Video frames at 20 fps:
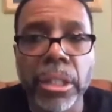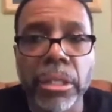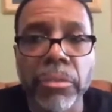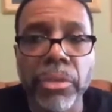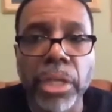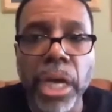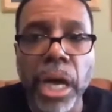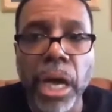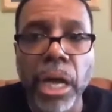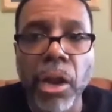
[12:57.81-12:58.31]

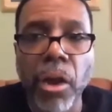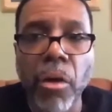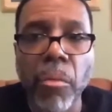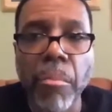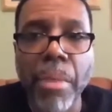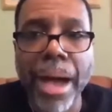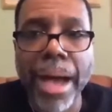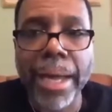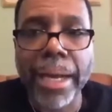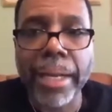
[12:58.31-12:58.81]
of God
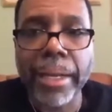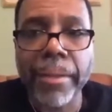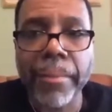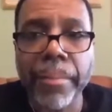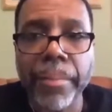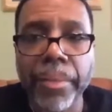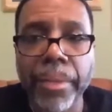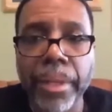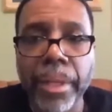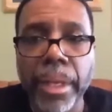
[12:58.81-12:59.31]
Almighty
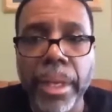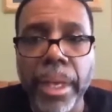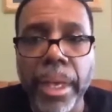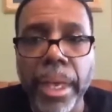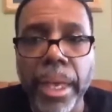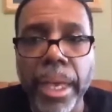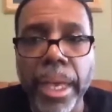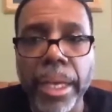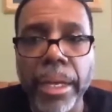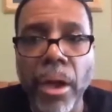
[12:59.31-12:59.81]

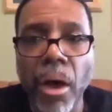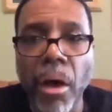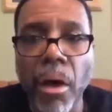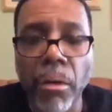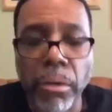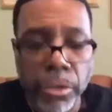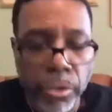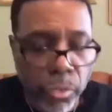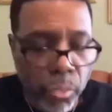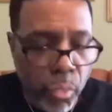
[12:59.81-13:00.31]
and
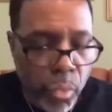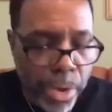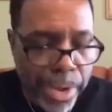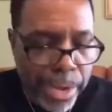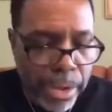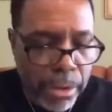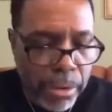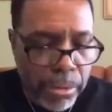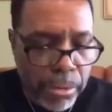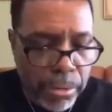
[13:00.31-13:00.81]
all is
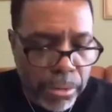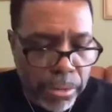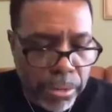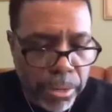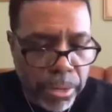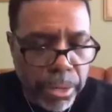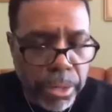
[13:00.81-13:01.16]
well.